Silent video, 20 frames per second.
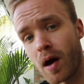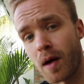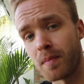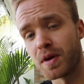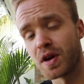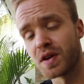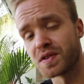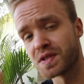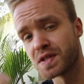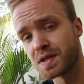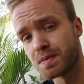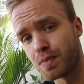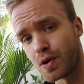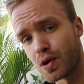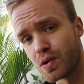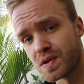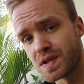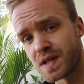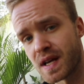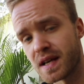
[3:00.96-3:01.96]
because it's
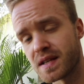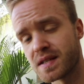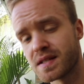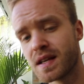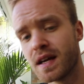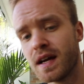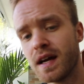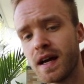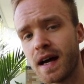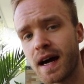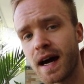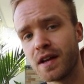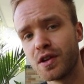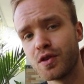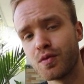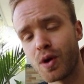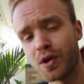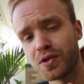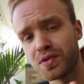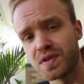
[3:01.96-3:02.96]
processed. And you
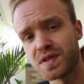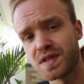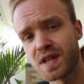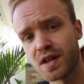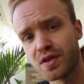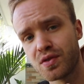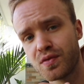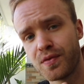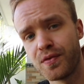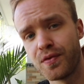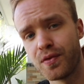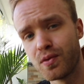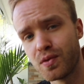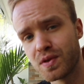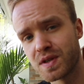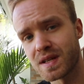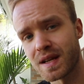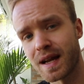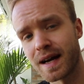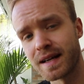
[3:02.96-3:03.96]
want to stick to
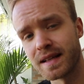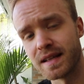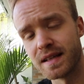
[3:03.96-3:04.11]
foods like